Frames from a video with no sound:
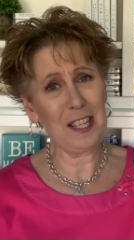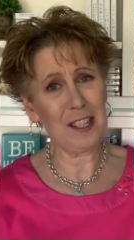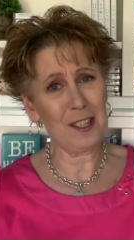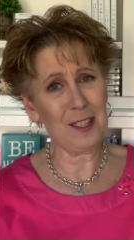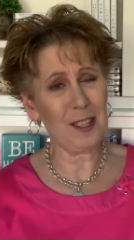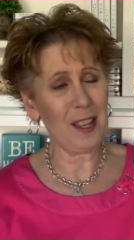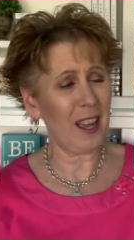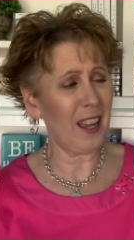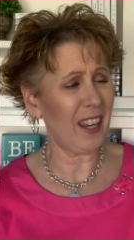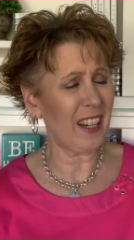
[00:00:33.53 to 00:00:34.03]

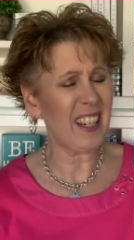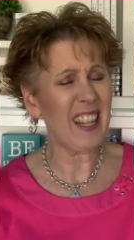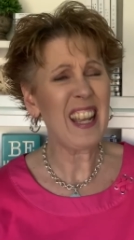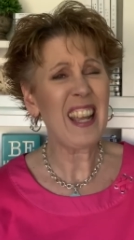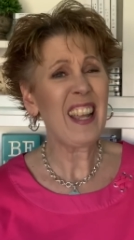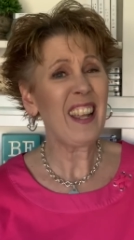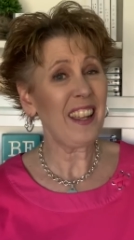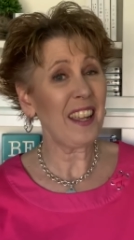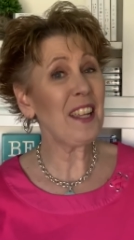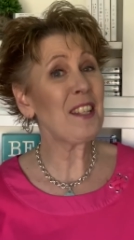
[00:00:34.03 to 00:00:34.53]
inside.
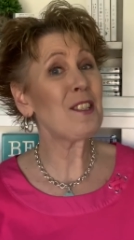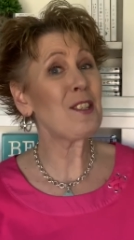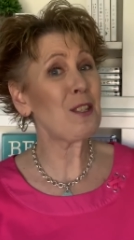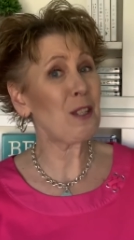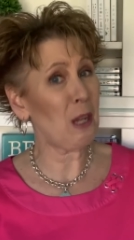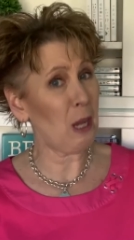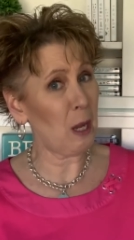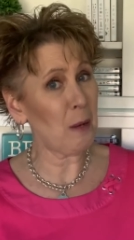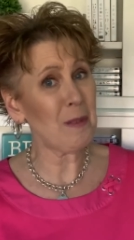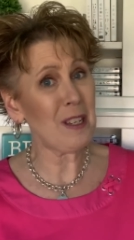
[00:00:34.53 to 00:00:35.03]
It's
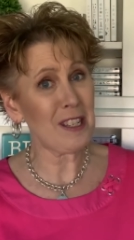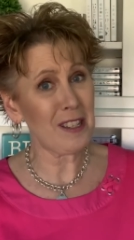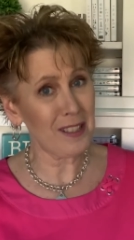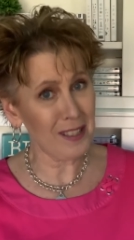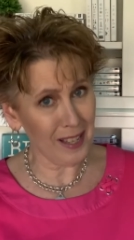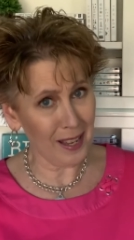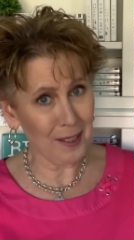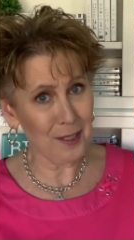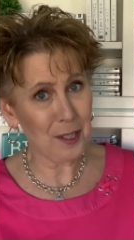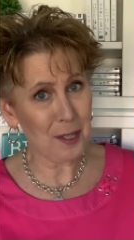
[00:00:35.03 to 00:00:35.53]
time to
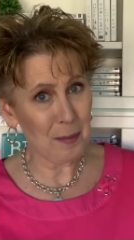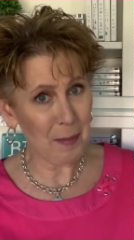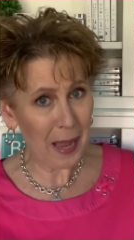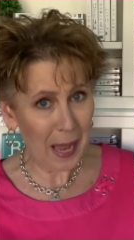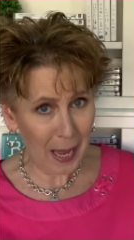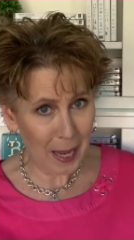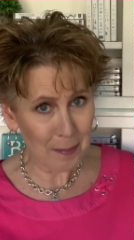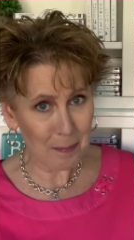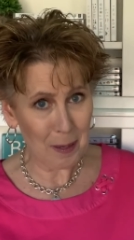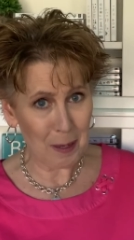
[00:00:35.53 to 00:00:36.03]
send some
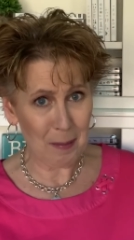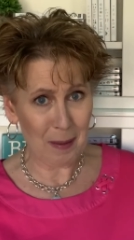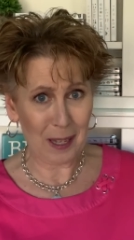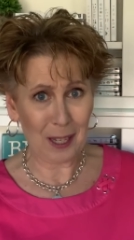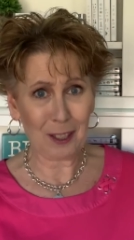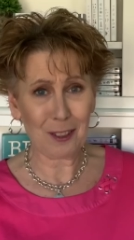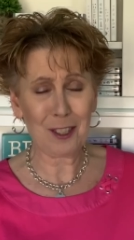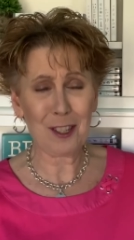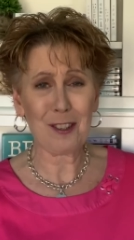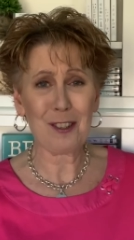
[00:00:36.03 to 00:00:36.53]
happy
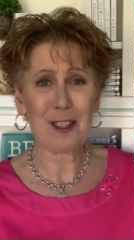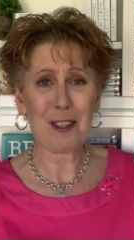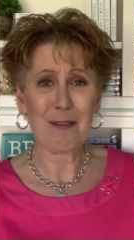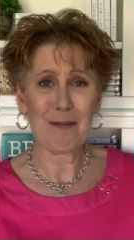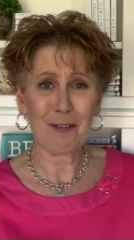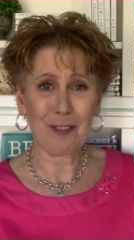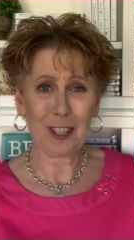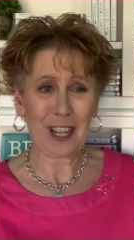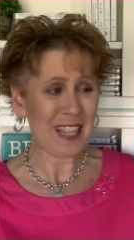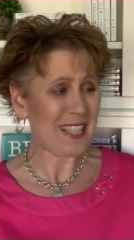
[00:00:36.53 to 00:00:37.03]
mail to
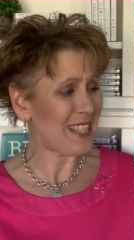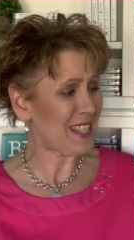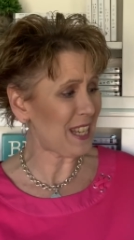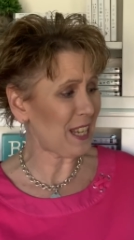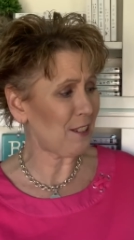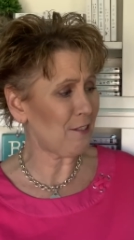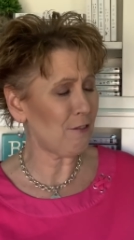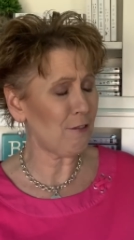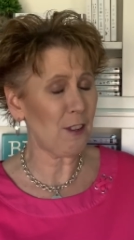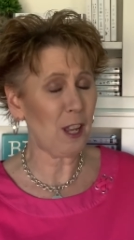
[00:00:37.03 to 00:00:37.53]
some friends
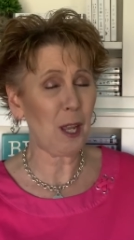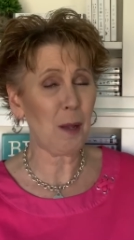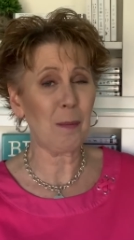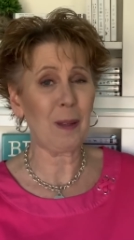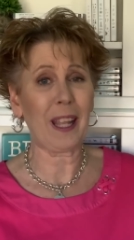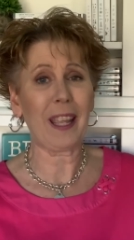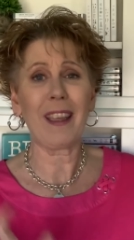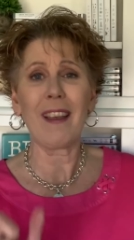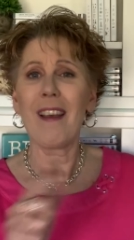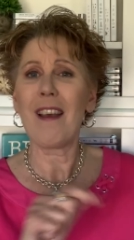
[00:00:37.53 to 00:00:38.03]
and
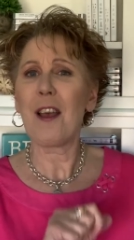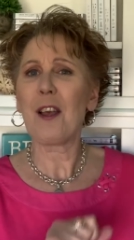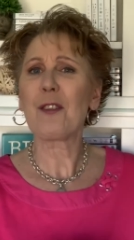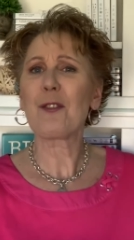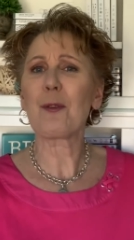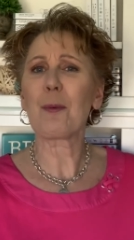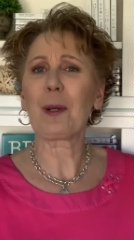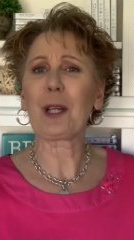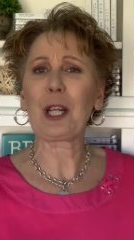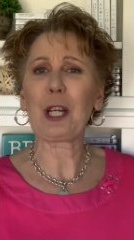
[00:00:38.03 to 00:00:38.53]
family.
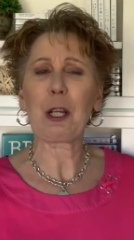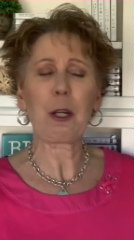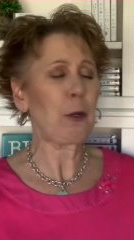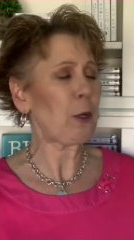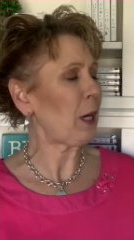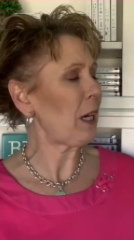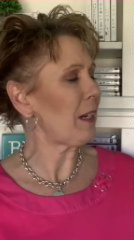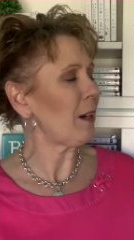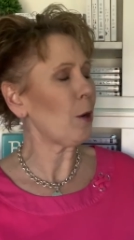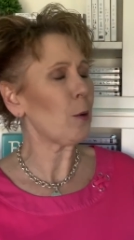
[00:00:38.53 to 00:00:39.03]
So we're going to
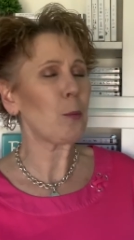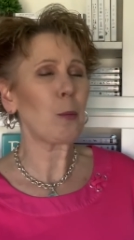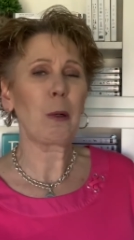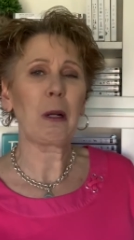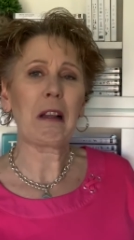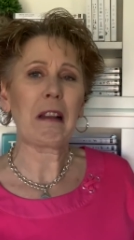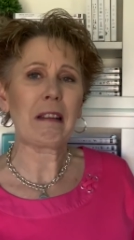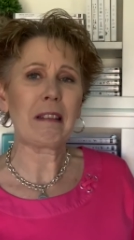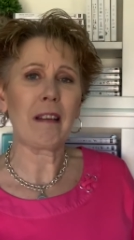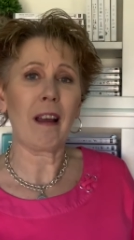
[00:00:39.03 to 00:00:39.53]
create a
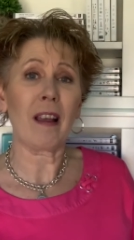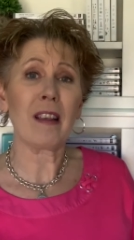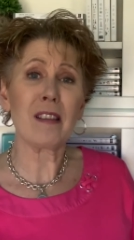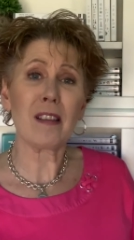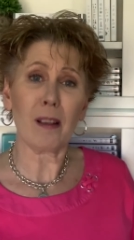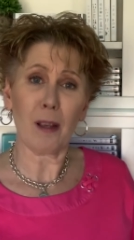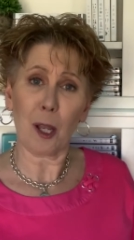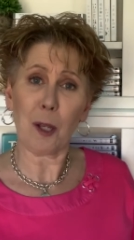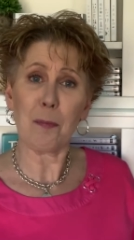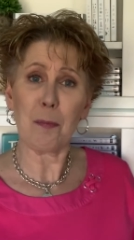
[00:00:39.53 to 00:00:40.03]
really
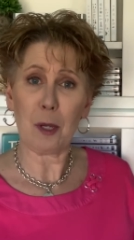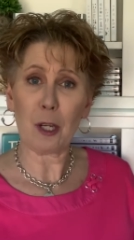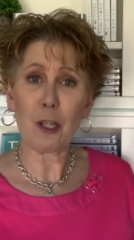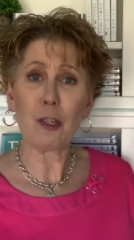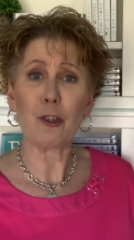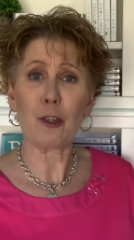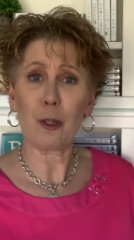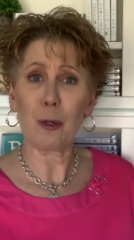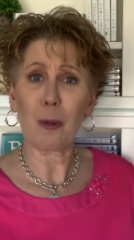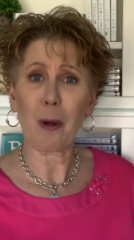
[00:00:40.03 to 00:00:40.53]
nice I
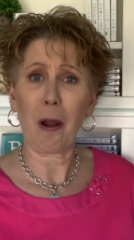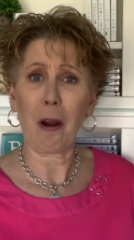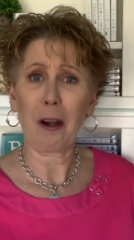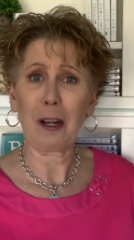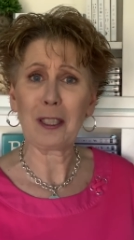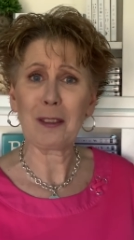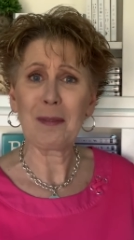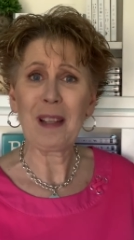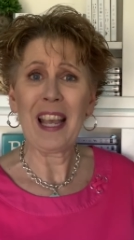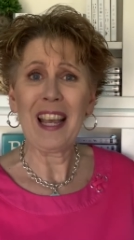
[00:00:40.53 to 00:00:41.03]
miss you
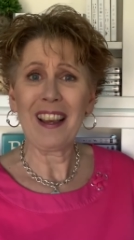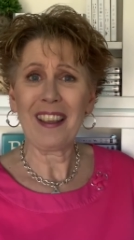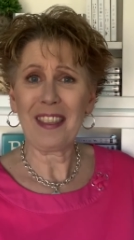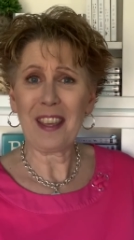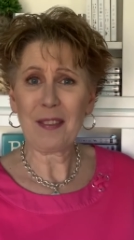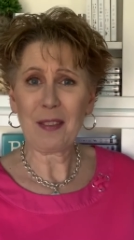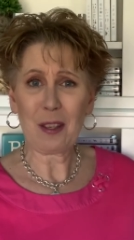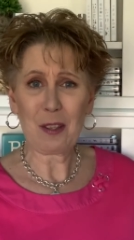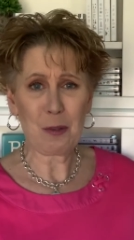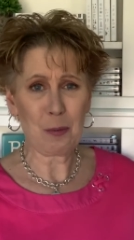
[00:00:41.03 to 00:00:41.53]
card. I
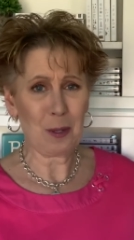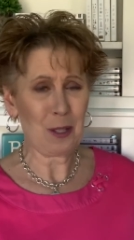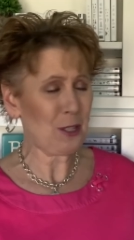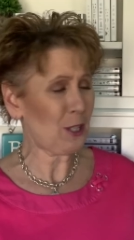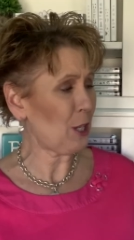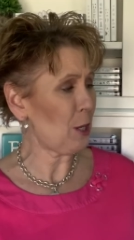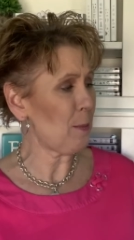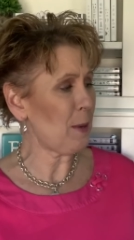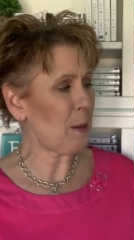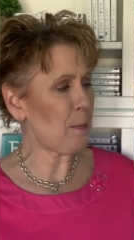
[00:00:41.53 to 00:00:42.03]
think this one's
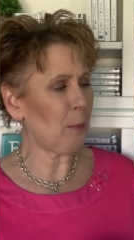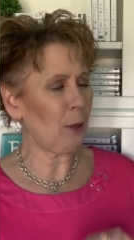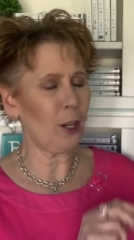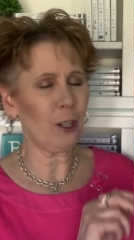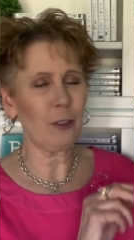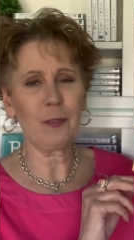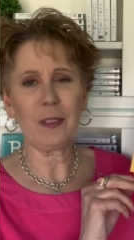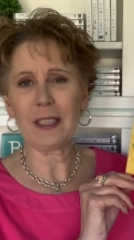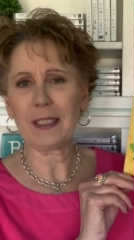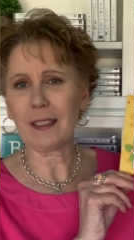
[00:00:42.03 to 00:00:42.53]
going to be
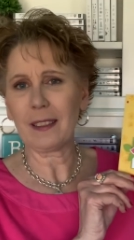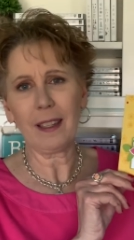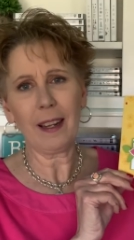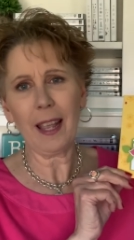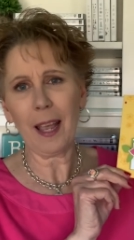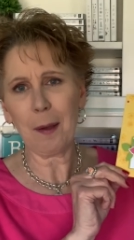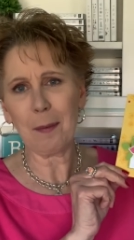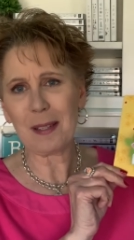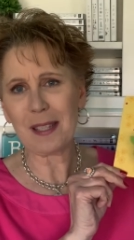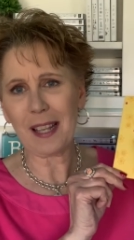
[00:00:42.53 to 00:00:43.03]
perfect. And
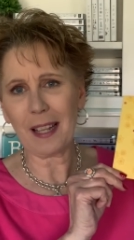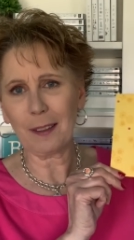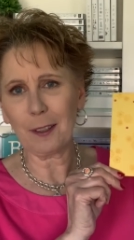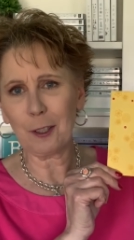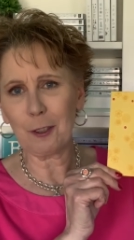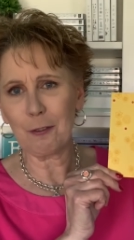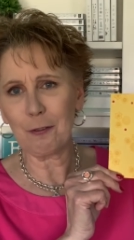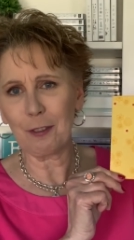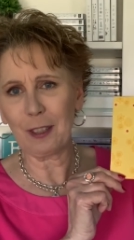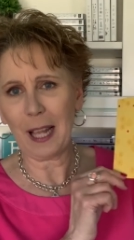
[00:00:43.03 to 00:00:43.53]
how is that
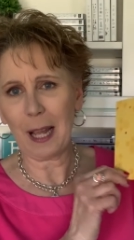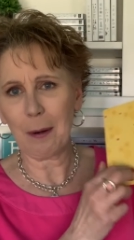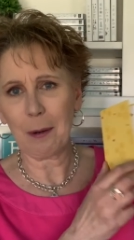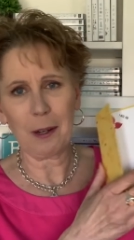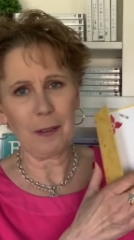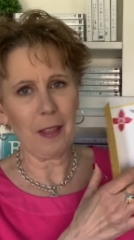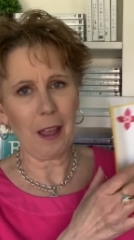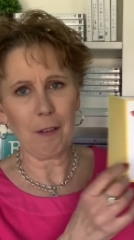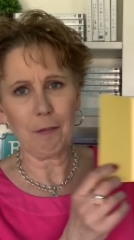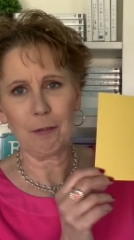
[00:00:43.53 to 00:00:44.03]
little
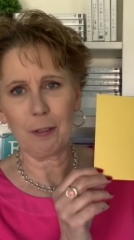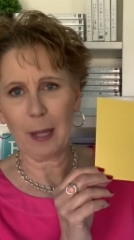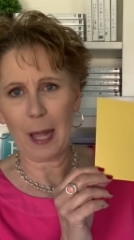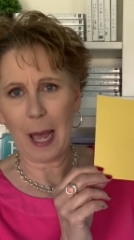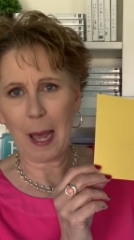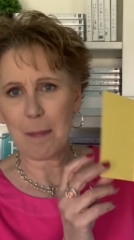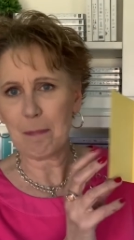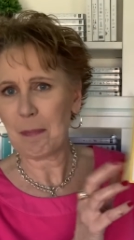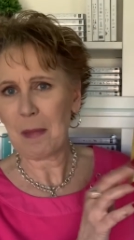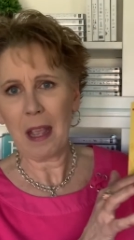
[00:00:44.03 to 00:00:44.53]
flower and that
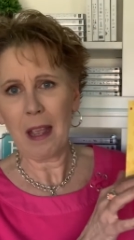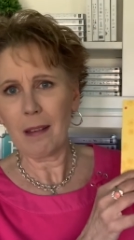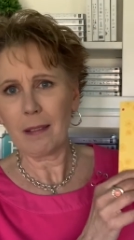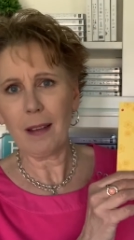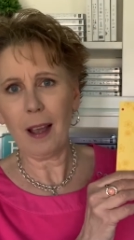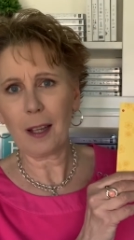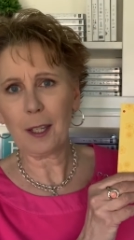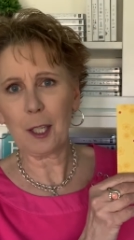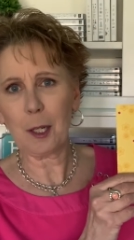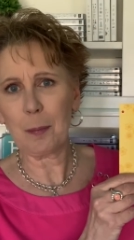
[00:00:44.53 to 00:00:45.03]
flap
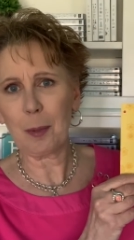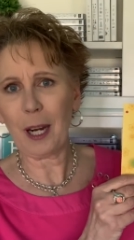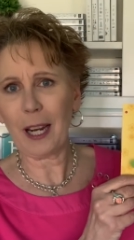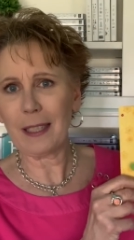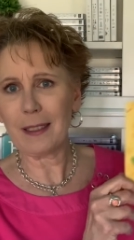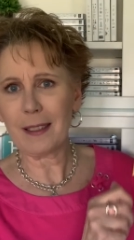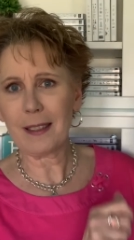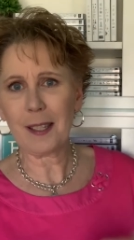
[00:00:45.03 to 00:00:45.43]
not going to brighten